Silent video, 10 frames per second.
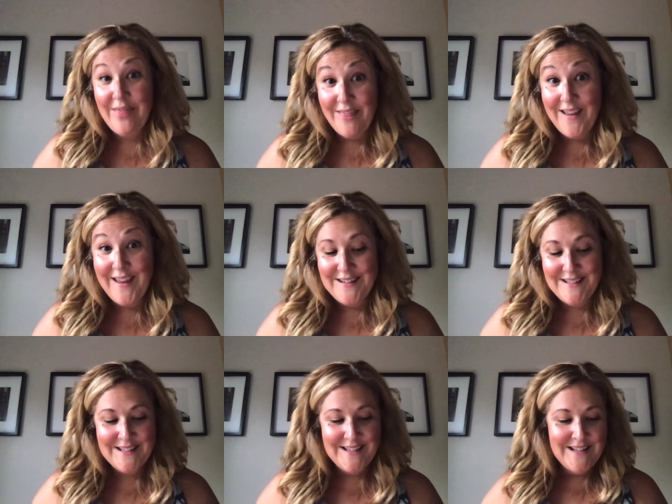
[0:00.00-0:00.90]
The
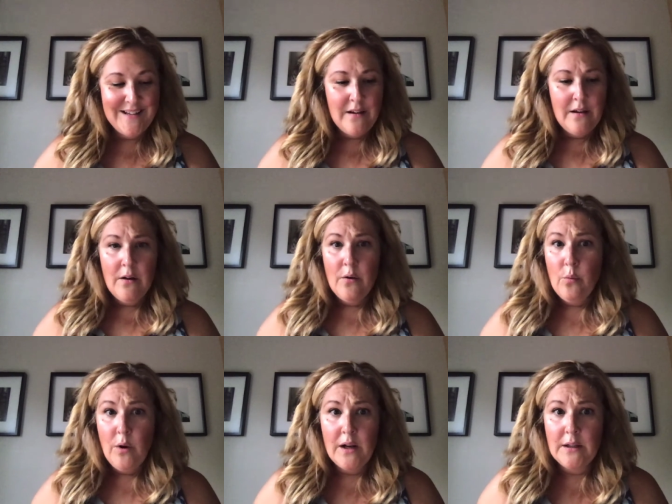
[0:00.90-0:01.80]
end.
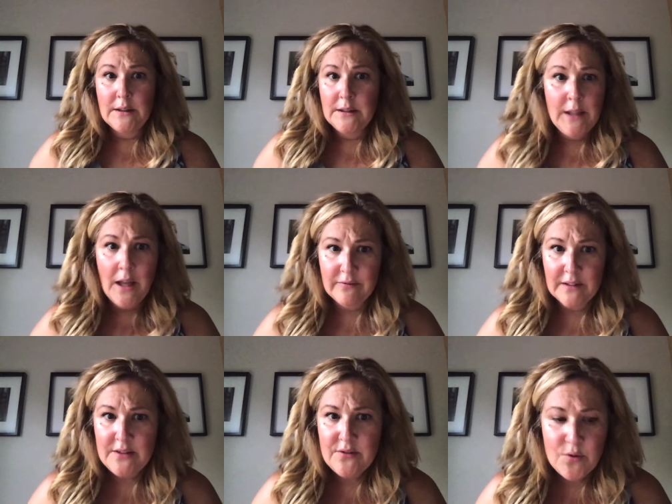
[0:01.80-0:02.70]
What a
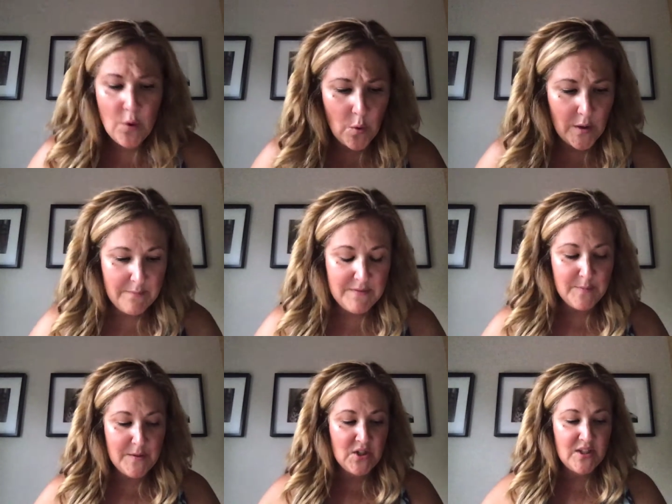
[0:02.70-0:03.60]
lovely story, Miss
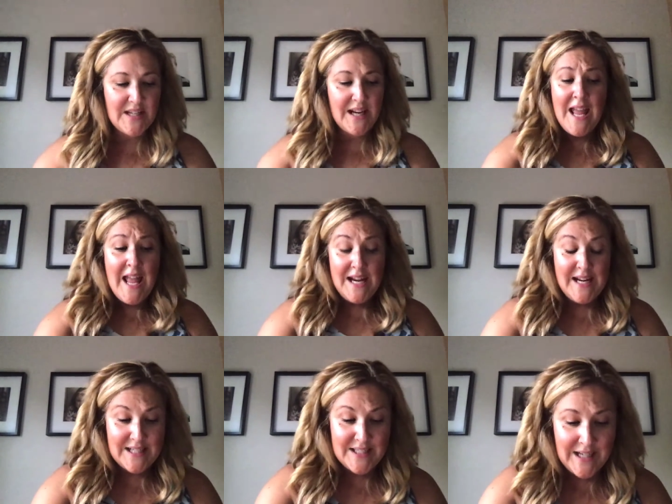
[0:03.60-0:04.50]
Pidgeon said. An
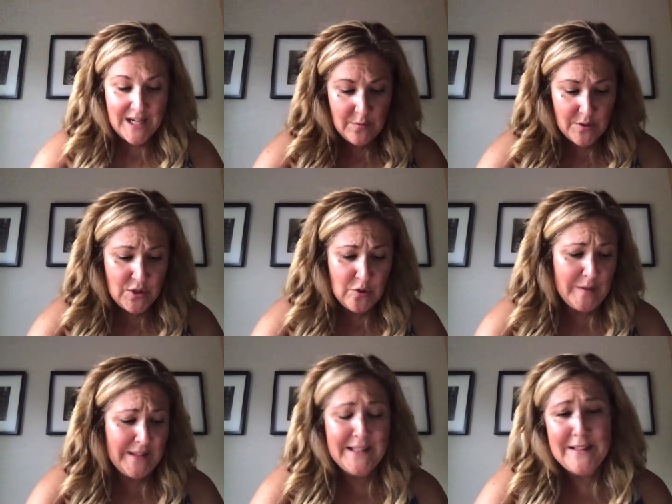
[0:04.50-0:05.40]
exciting one, too, but
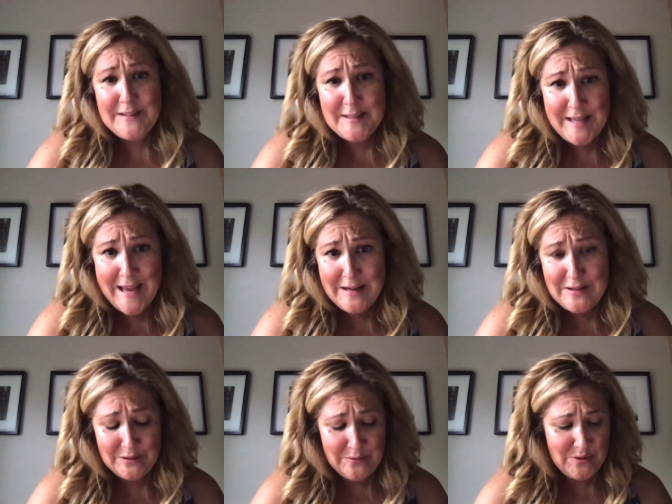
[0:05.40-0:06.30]
a little sad
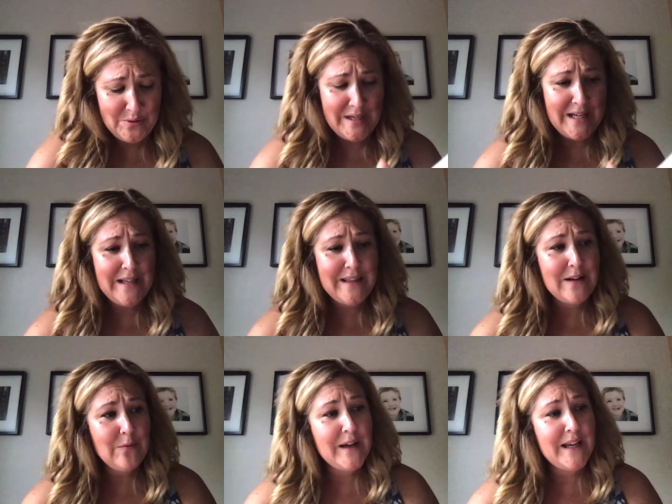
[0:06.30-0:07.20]
to lose your kitty in
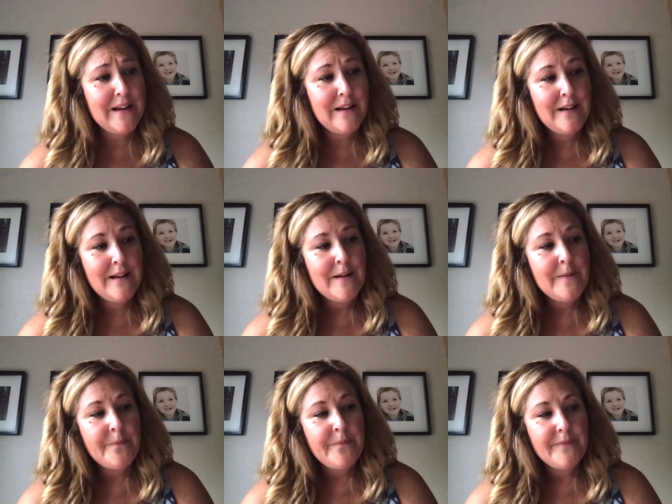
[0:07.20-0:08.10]
that way.
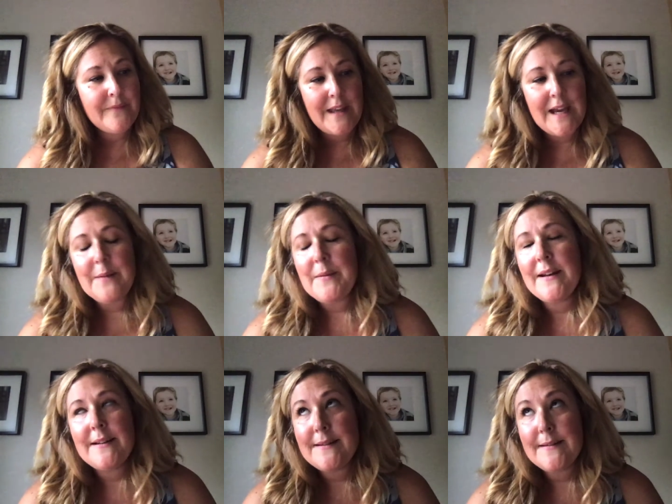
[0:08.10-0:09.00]

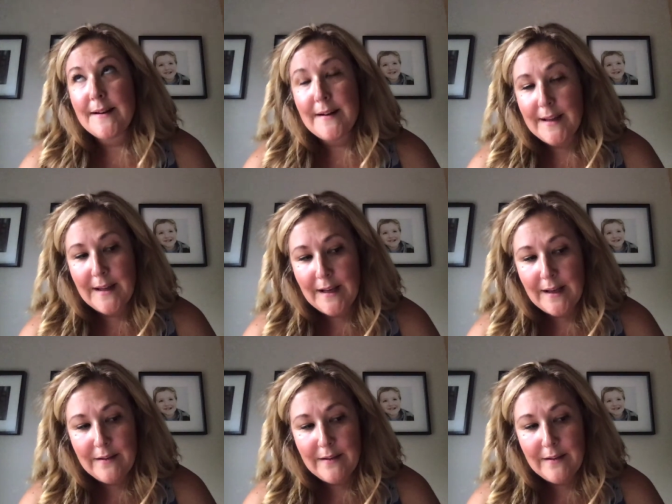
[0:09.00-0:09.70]
Catman is not a kitty,